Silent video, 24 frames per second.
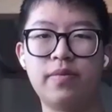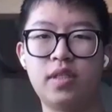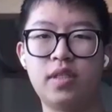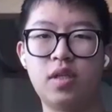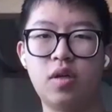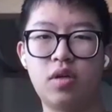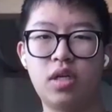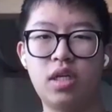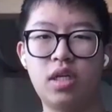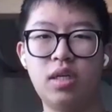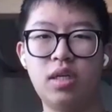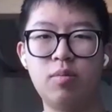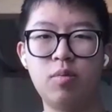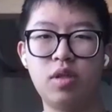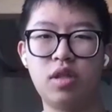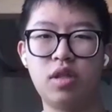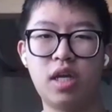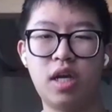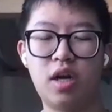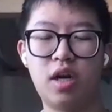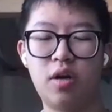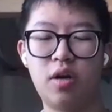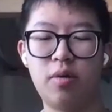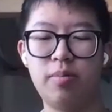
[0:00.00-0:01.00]
So
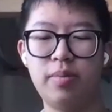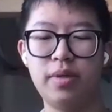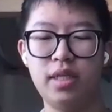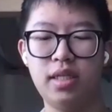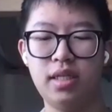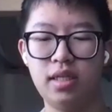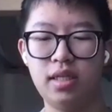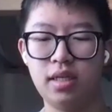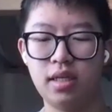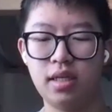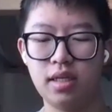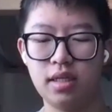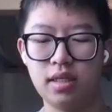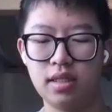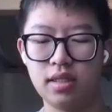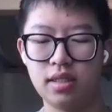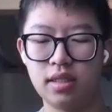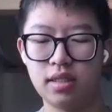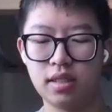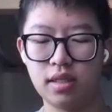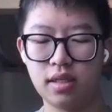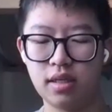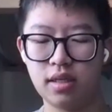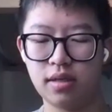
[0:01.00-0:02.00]
chemotherapy
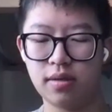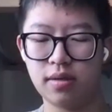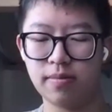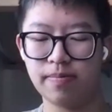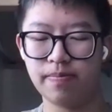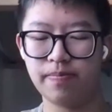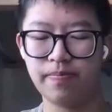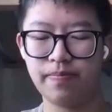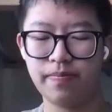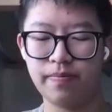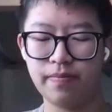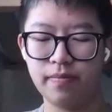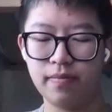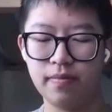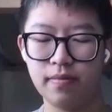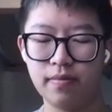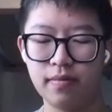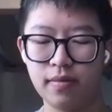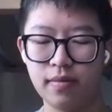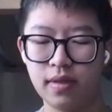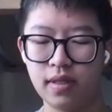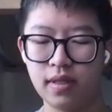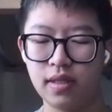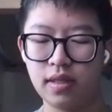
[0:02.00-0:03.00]
is
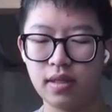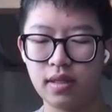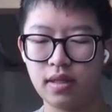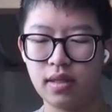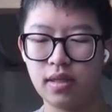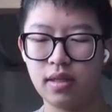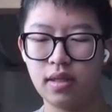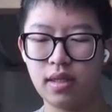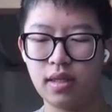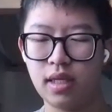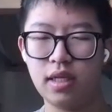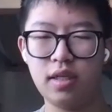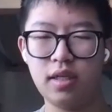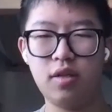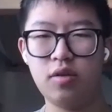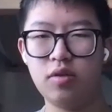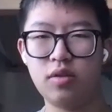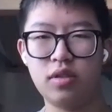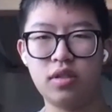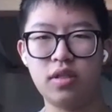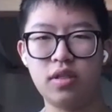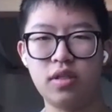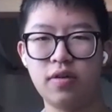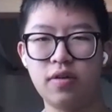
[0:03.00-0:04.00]
the
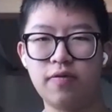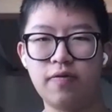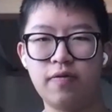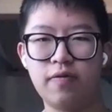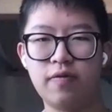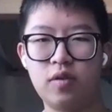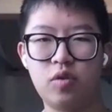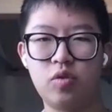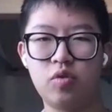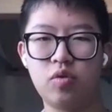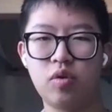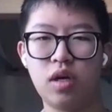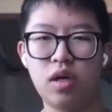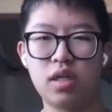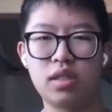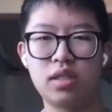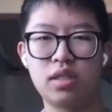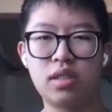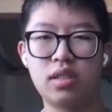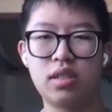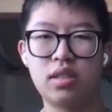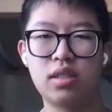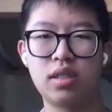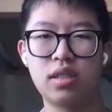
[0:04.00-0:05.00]
use of
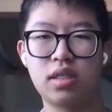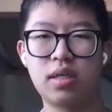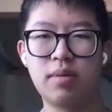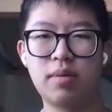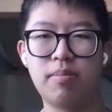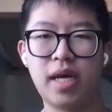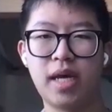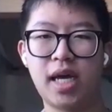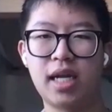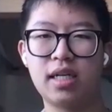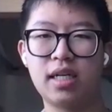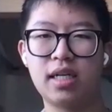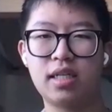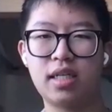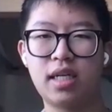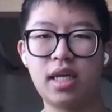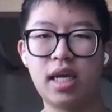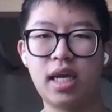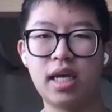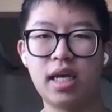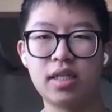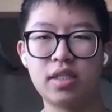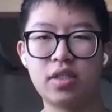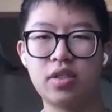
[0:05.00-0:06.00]
drugs to combat
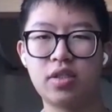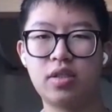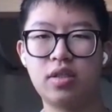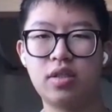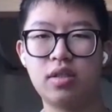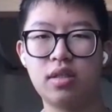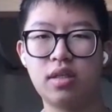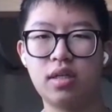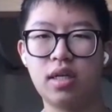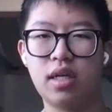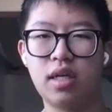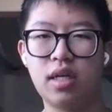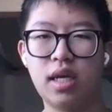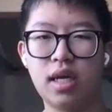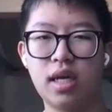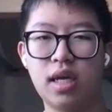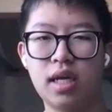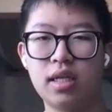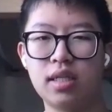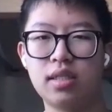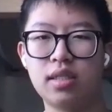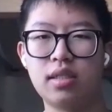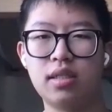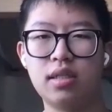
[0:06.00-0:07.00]
cancer.
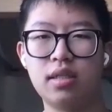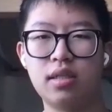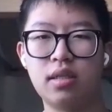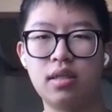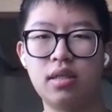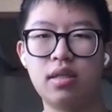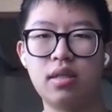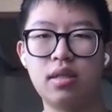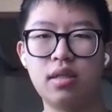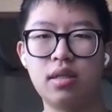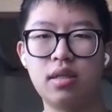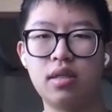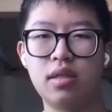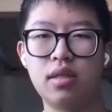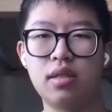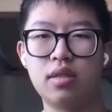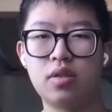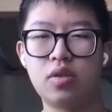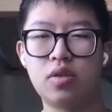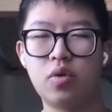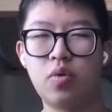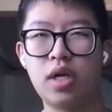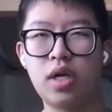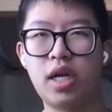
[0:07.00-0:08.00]
And
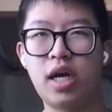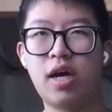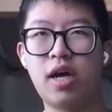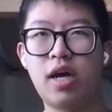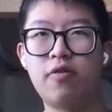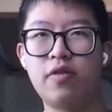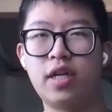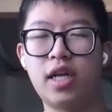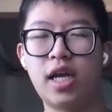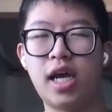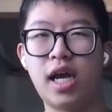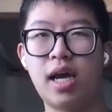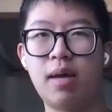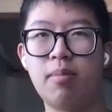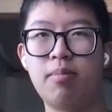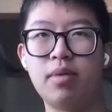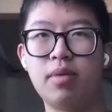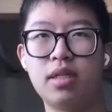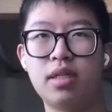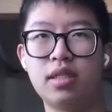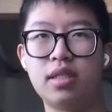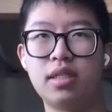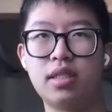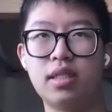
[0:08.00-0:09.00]
so what often
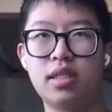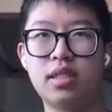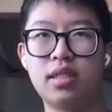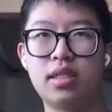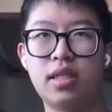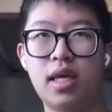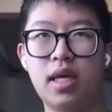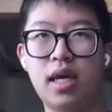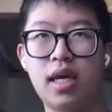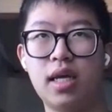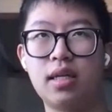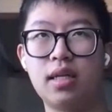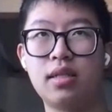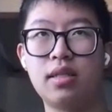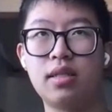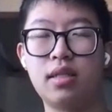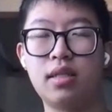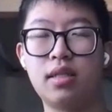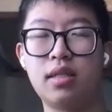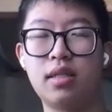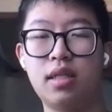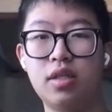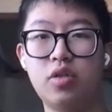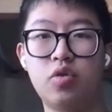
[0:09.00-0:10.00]
happens is that
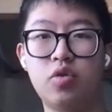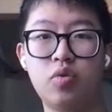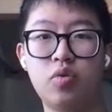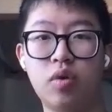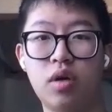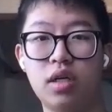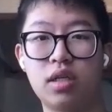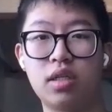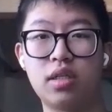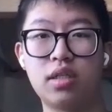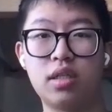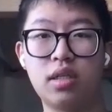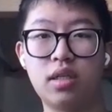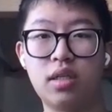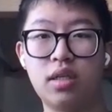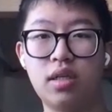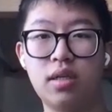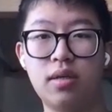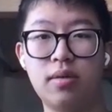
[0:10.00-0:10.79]
the drug,